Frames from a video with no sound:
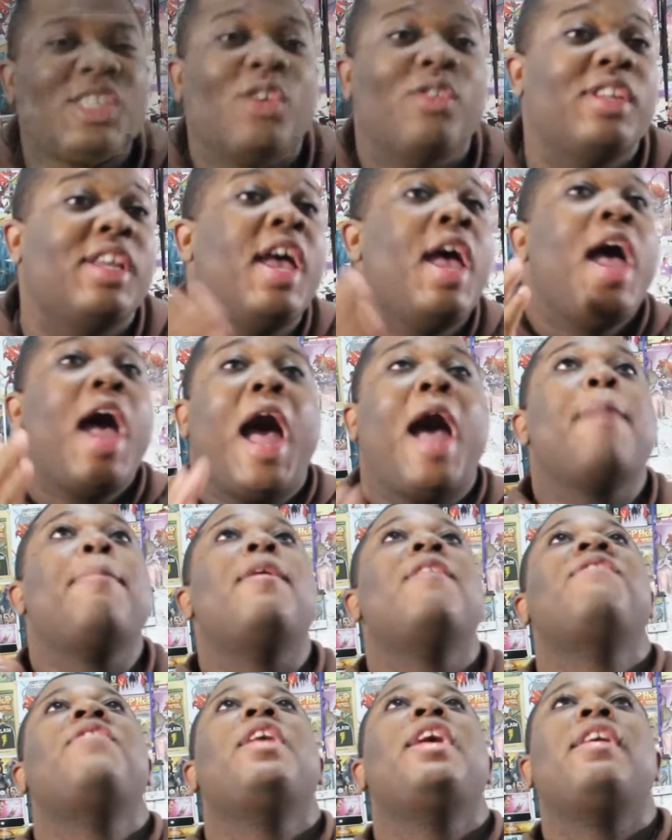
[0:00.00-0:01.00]
so the, I've
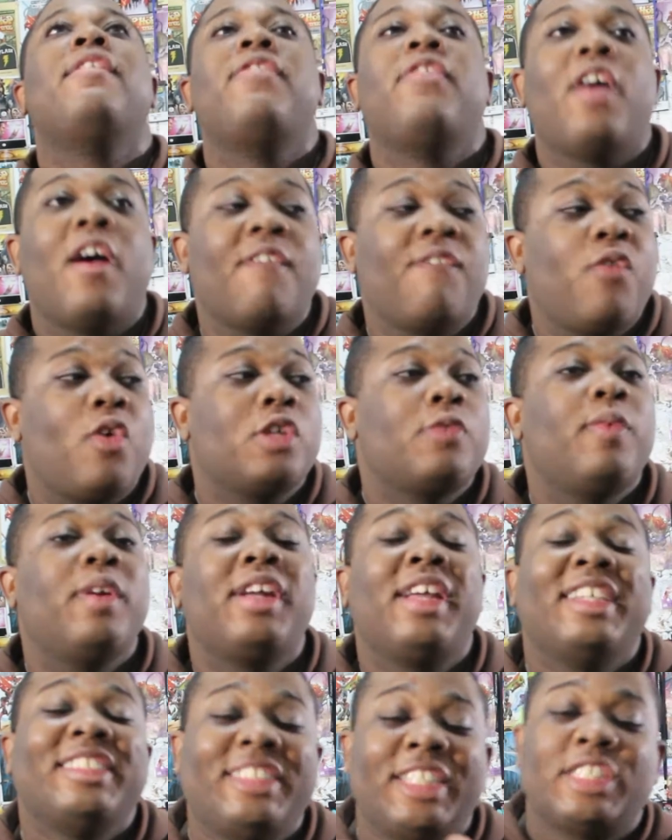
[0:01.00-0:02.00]
been a fan of Forest
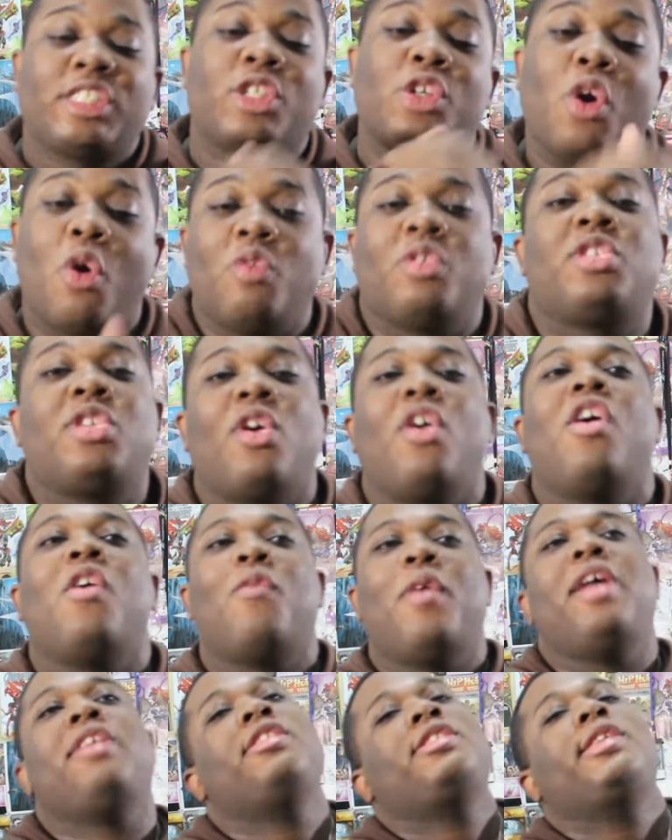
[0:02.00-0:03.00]
Whitaker since Ghost
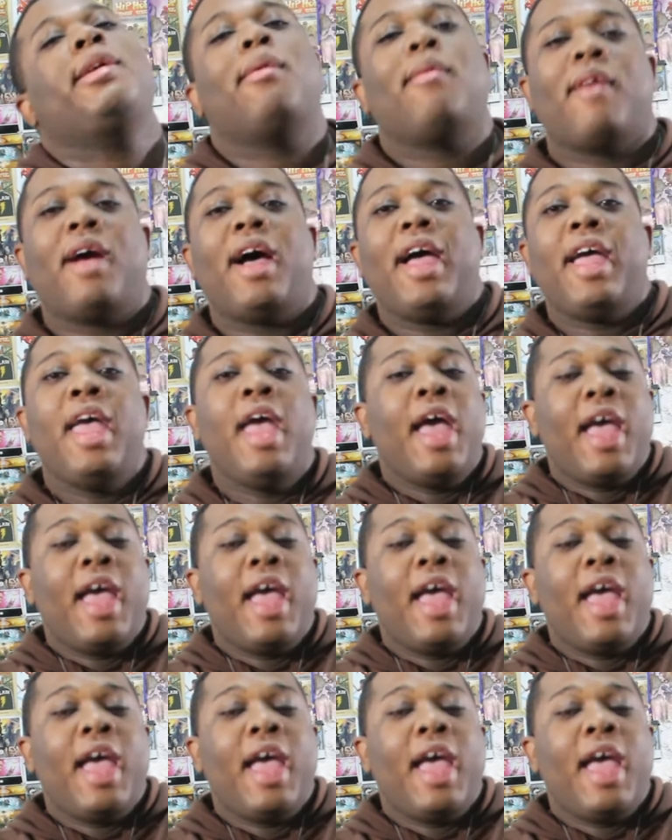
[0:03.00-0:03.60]
Dog, Raising Sunrise.